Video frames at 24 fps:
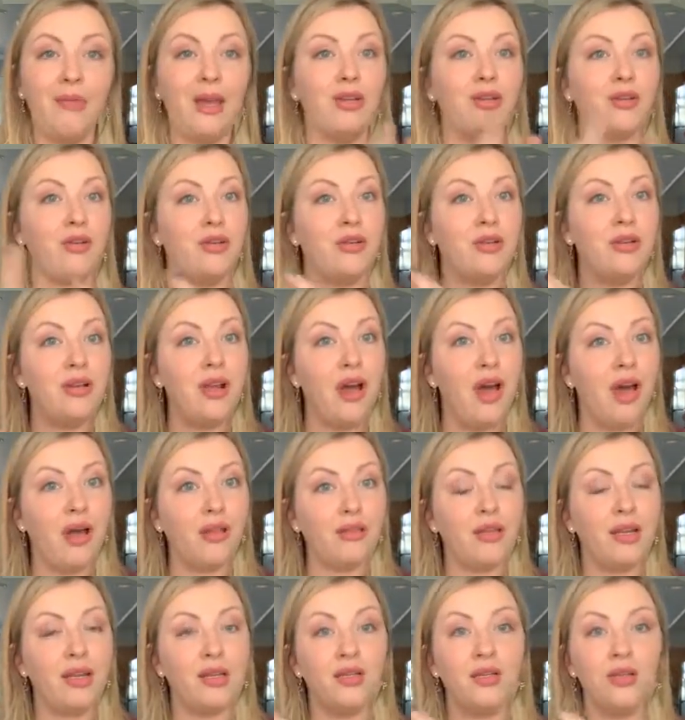and you're
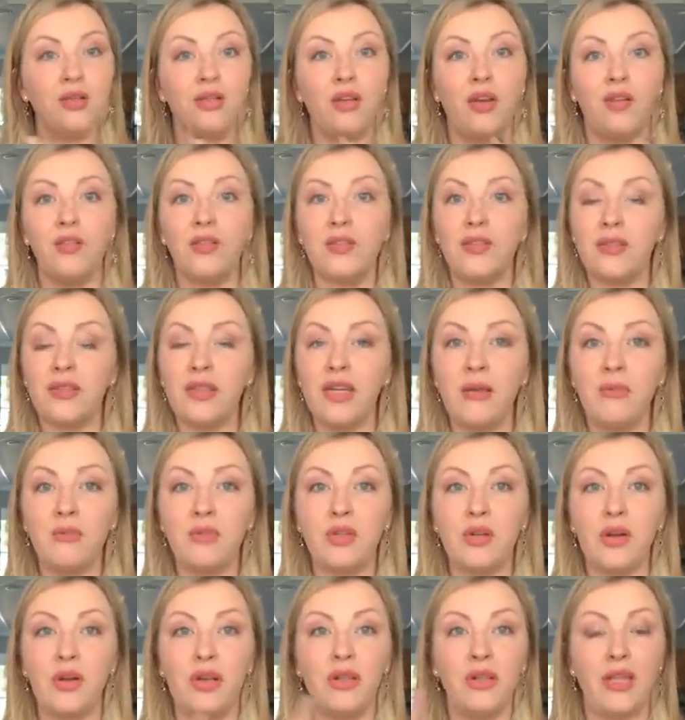not letting yourself sleep
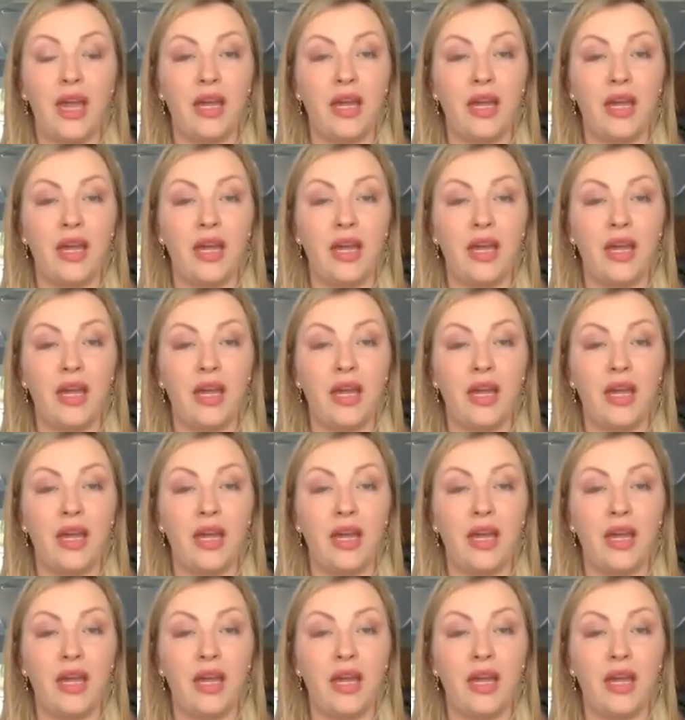during